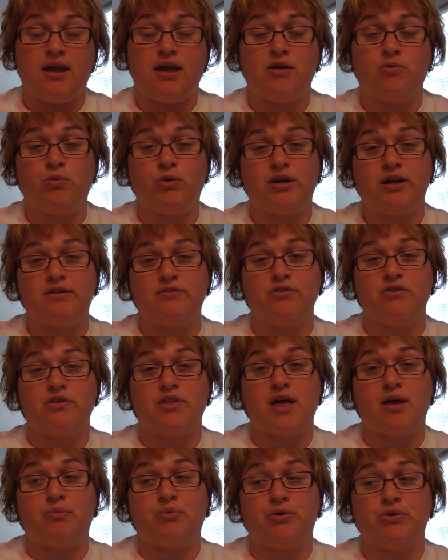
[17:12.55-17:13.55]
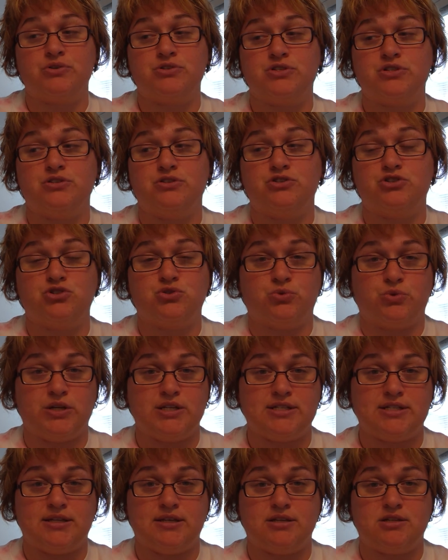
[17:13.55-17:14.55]
And whatever that person's
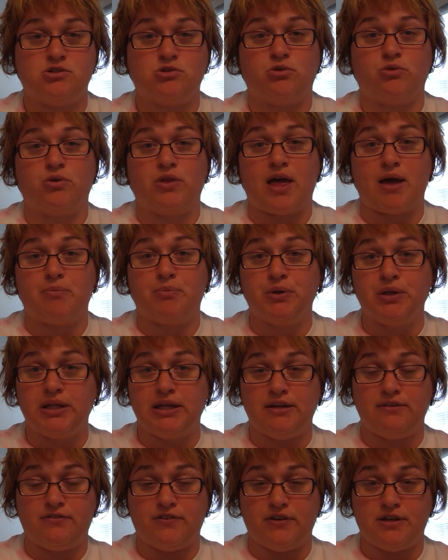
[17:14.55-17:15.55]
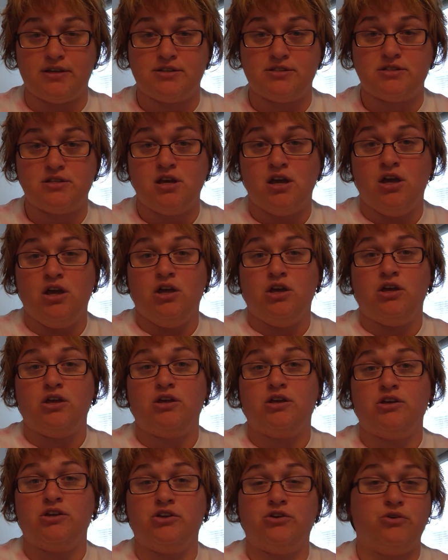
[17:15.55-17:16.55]
choice is or that belief is,
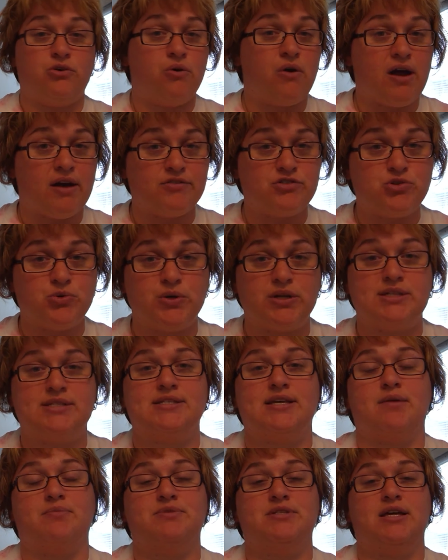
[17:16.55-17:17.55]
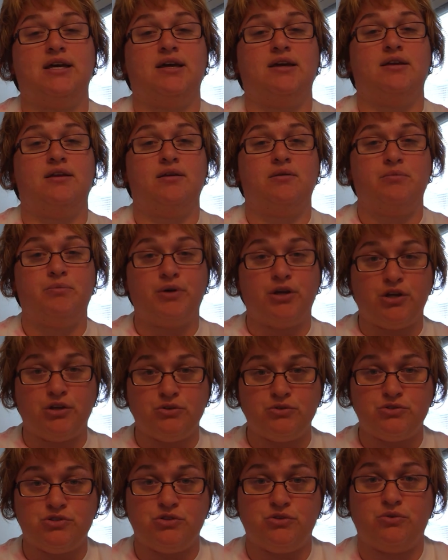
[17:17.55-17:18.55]
you don't have to accept it, but
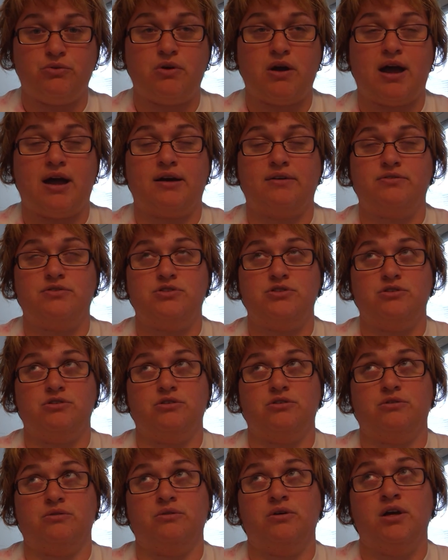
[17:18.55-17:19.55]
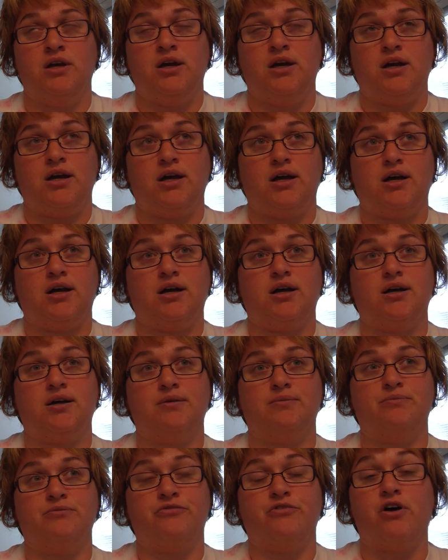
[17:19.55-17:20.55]
you do have to
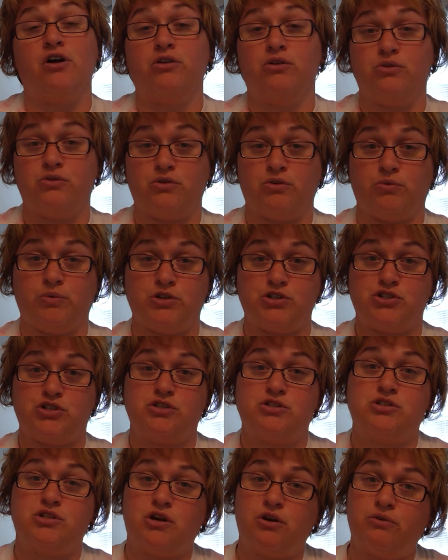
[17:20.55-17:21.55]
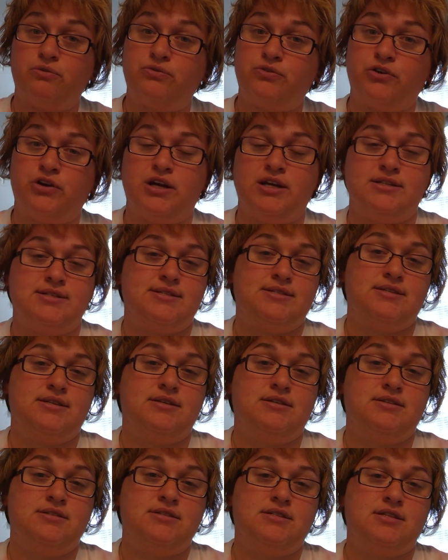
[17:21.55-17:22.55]
follow their wishes. So for
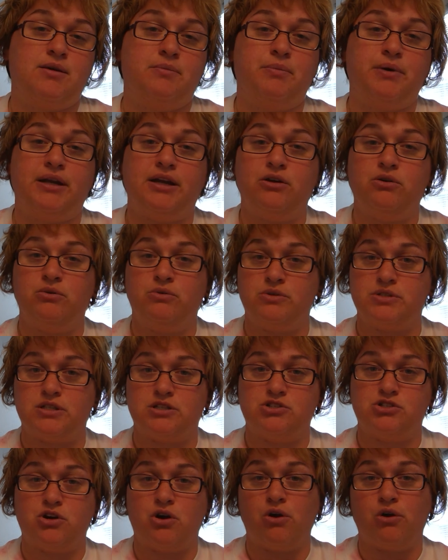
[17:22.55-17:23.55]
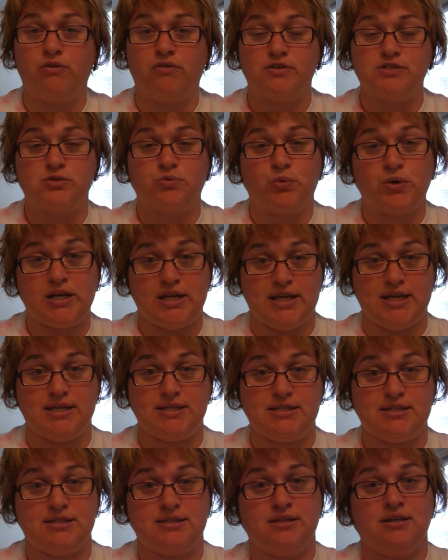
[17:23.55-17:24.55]
instance, somebody who's a Jehovah's
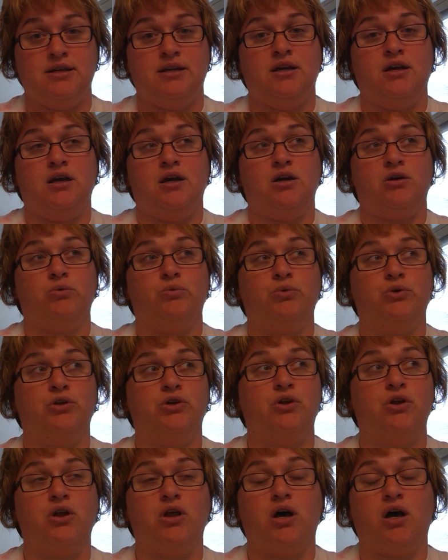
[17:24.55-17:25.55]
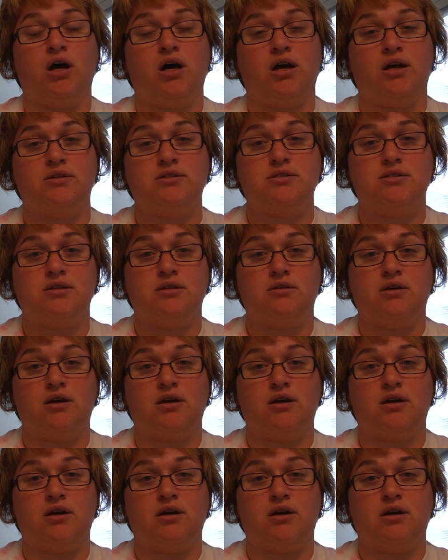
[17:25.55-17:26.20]
Witness would not